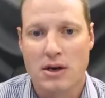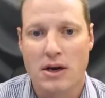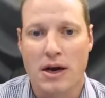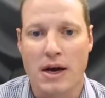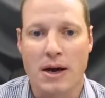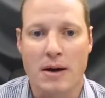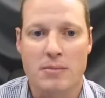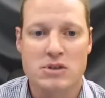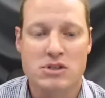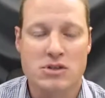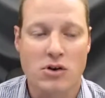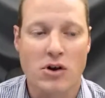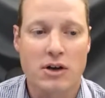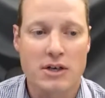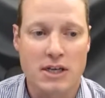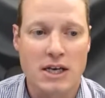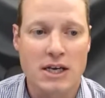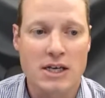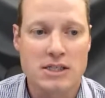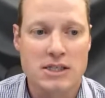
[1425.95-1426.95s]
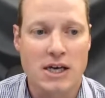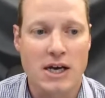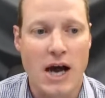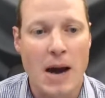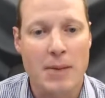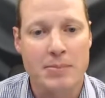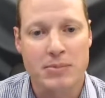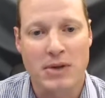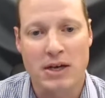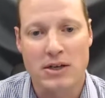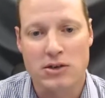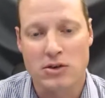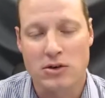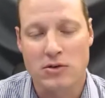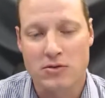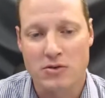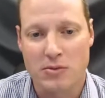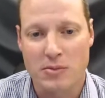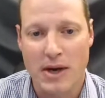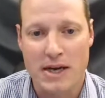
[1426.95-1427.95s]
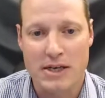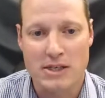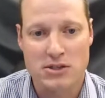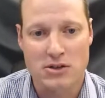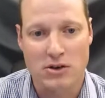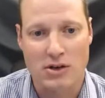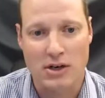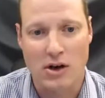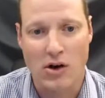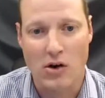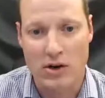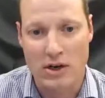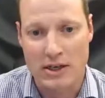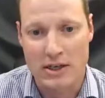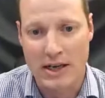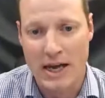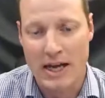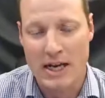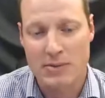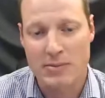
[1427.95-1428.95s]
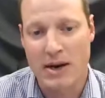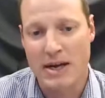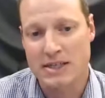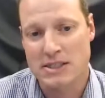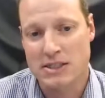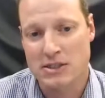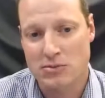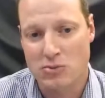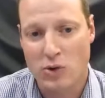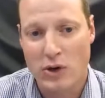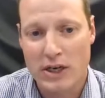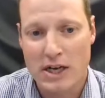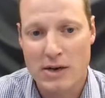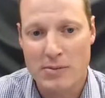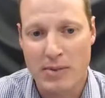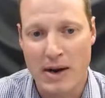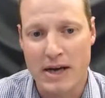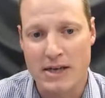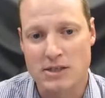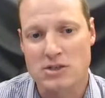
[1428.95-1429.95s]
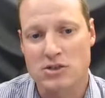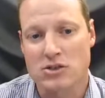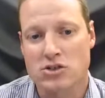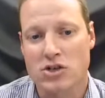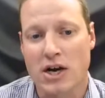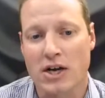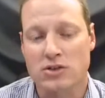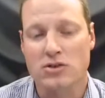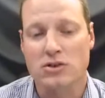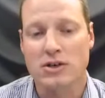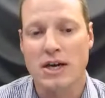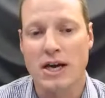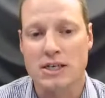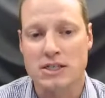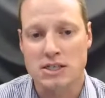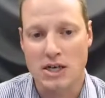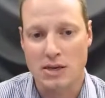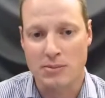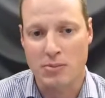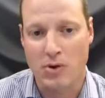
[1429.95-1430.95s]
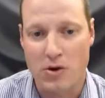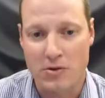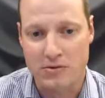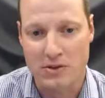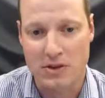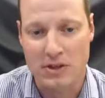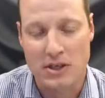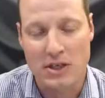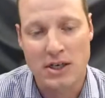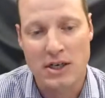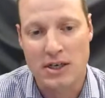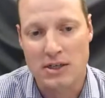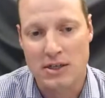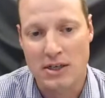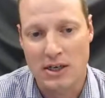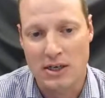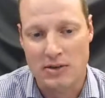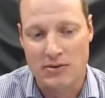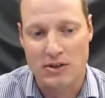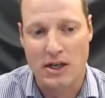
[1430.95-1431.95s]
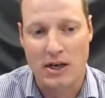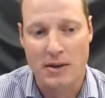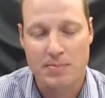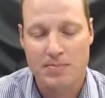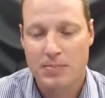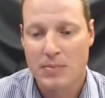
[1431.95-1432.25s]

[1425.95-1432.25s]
It's a lot easier updating information on a daily basis, weekly basis, and trying to catch it up after a year at the end of the day.